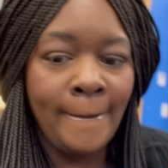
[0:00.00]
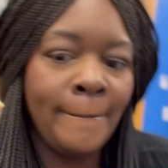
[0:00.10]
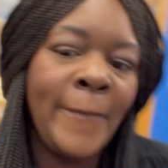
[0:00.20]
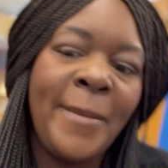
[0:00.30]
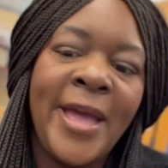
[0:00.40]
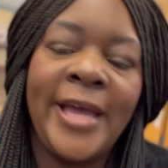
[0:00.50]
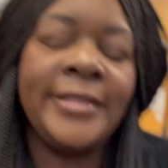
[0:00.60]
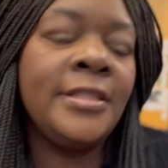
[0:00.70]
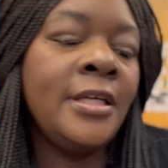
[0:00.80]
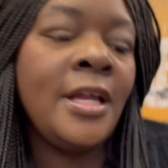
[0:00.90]
My bad.
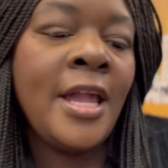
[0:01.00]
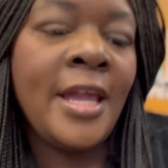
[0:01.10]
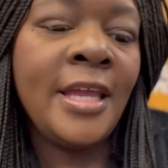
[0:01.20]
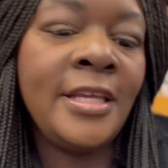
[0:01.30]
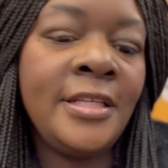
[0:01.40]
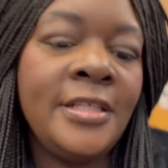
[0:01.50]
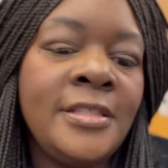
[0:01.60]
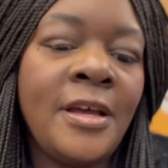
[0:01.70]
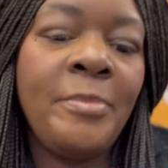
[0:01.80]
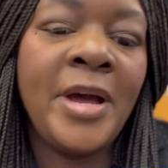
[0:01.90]
It is
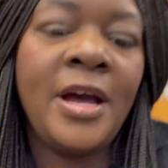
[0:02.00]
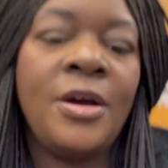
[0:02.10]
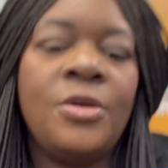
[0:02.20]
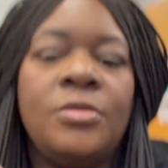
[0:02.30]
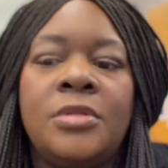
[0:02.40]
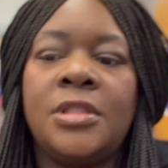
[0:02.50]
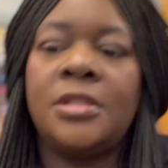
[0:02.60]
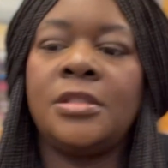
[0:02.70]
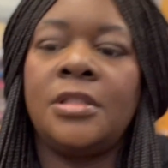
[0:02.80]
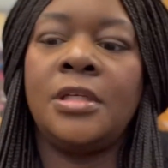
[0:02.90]
about,
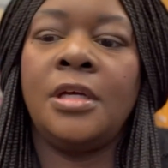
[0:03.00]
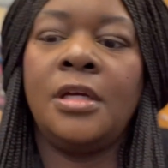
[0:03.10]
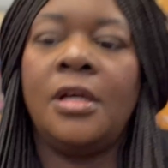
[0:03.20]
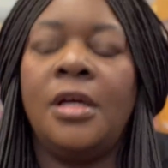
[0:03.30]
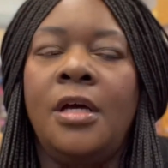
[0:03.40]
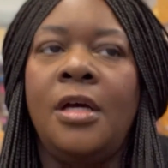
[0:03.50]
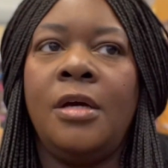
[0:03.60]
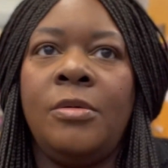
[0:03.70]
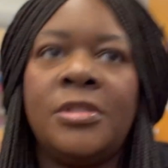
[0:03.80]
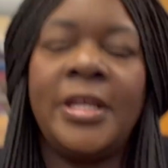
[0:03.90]

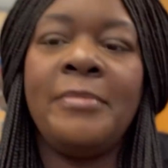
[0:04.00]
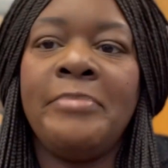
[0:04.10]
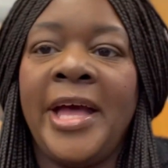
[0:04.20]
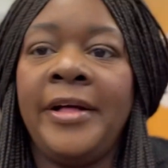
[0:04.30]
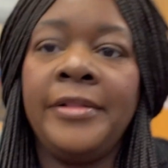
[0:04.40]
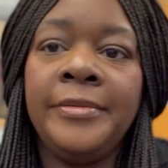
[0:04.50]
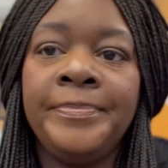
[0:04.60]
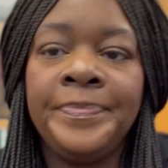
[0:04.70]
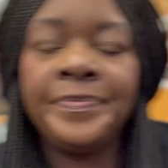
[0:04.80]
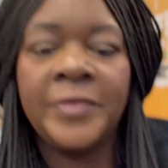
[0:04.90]
what's her name? Belle.
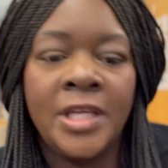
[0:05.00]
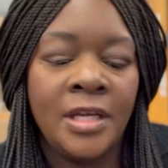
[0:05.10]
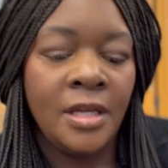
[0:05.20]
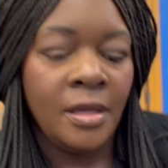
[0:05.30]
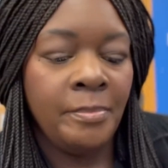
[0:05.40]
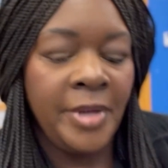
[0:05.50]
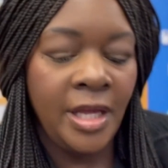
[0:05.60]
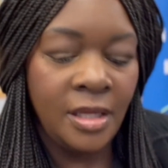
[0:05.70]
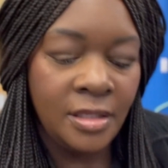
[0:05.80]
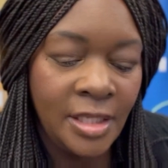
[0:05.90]

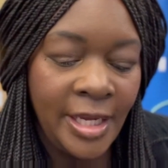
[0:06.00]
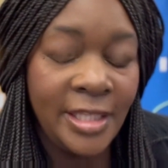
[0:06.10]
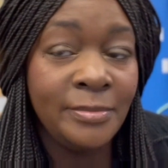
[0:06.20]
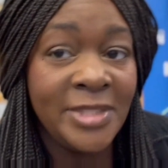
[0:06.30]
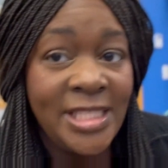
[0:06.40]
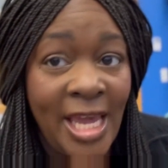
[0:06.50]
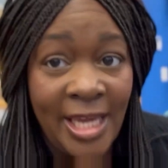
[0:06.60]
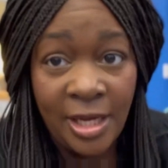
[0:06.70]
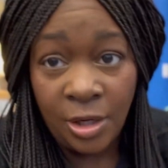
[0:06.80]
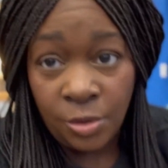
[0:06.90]
Belle and
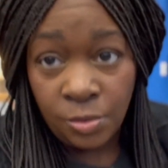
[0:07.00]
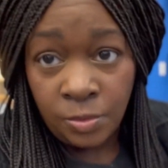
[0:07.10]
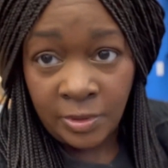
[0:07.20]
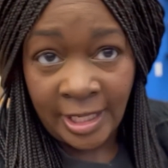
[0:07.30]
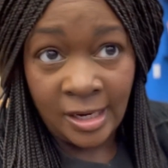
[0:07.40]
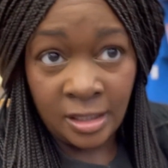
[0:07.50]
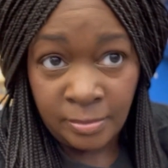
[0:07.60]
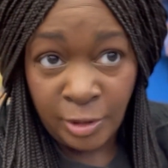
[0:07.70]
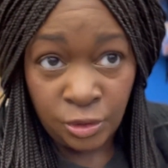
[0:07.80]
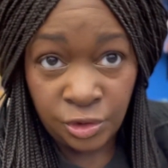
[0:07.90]
Mateo. They are
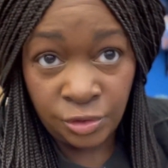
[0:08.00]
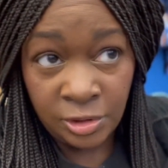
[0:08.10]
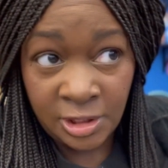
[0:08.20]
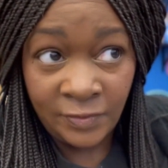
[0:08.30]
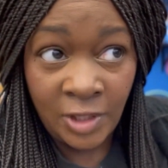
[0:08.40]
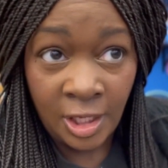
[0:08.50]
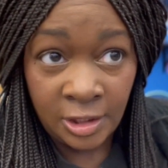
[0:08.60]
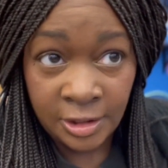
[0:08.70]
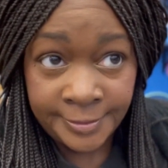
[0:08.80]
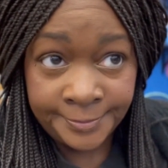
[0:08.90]
both students of
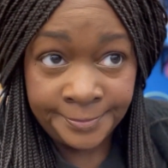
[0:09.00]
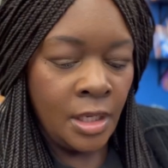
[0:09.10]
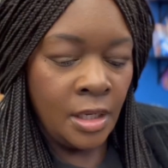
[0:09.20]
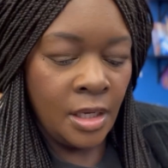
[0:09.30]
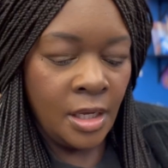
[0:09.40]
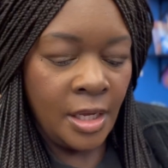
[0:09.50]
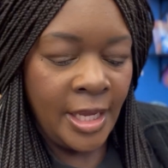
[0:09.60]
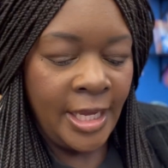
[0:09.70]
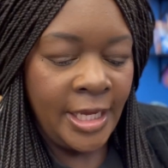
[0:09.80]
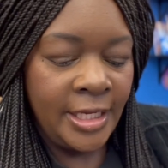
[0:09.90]
color.
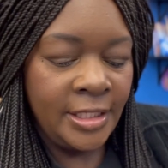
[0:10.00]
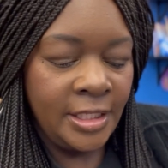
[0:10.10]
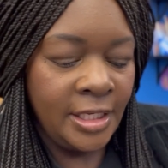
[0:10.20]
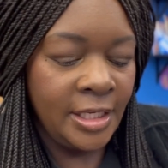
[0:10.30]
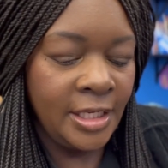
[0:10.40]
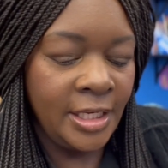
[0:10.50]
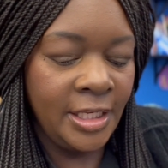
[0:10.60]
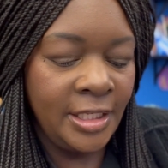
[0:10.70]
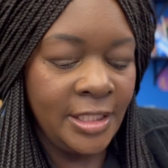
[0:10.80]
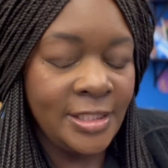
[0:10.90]
And
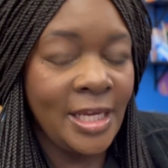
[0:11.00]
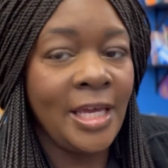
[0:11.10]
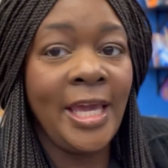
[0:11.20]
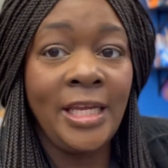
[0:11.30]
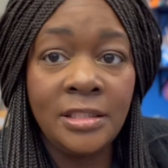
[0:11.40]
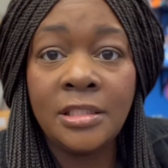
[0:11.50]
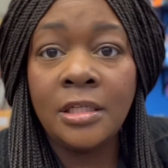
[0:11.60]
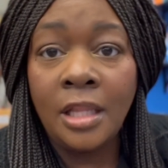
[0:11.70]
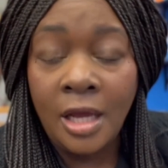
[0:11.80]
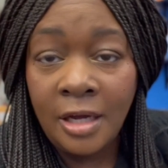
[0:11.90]
it is a hate to
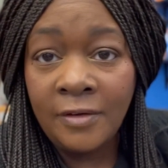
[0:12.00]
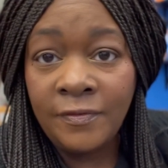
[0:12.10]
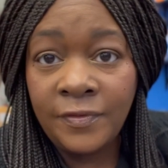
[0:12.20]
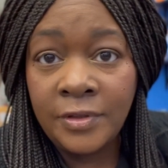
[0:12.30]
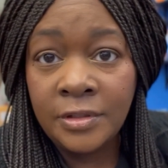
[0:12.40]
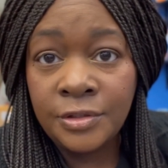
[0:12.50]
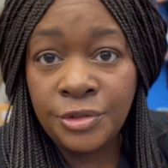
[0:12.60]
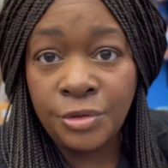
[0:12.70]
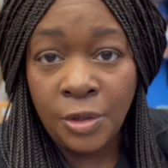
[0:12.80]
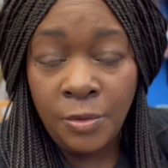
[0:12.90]
love
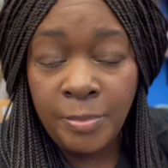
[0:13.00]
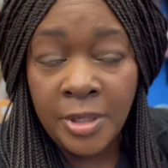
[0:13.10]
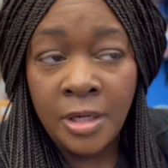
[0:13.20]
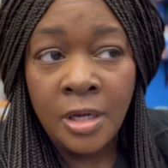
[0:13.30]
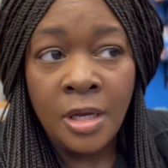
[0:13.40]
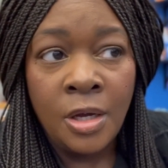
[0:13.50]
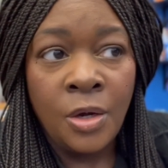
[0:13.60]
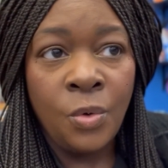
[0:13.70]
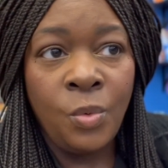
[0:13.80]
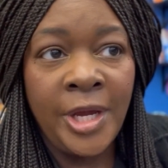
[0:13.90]
trope
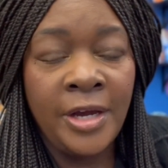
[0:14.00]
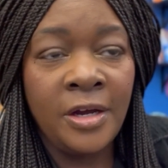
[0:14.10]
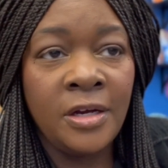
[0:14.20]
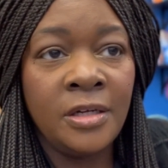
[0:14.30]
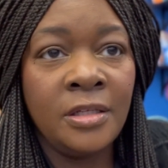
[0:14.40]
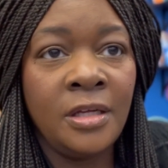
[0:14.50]
where